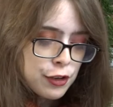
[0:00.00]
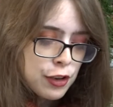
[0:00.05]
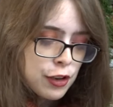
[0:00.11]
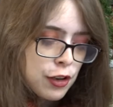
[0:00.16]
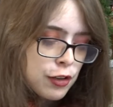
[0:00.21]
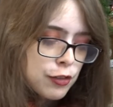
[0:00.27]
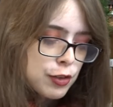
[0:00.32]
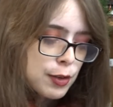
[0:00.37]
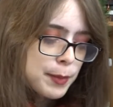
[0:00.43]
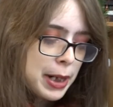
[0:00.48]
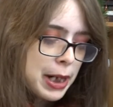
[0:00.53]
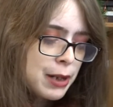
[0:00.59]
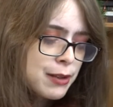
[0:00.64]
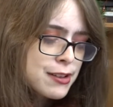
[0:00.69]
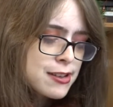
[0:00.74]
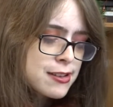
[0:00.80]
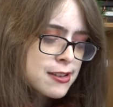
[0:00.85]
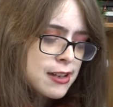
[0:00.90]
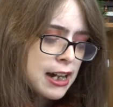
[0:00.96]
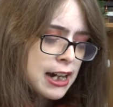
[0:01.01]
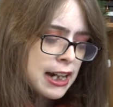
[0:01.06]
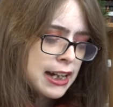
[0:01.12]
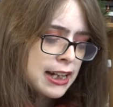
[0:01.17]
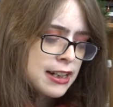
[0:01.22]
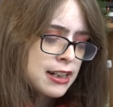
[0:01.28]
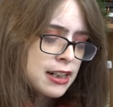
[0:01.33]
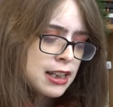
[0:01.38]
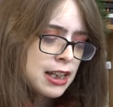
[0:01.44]
From outside
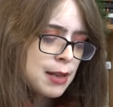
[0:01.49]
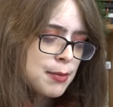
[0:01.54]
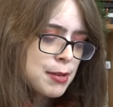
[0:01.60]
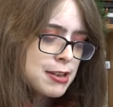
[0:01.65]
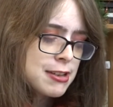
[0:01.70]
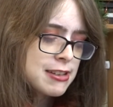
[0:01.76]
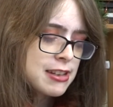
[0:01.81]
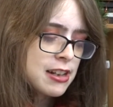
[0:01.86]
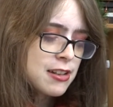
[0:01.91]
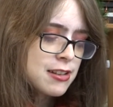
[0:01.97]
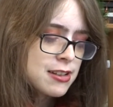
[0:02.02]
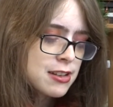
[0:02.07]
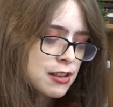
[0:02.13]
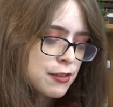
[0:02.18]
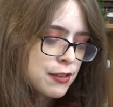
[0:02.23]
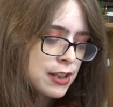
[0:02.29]
came sounds of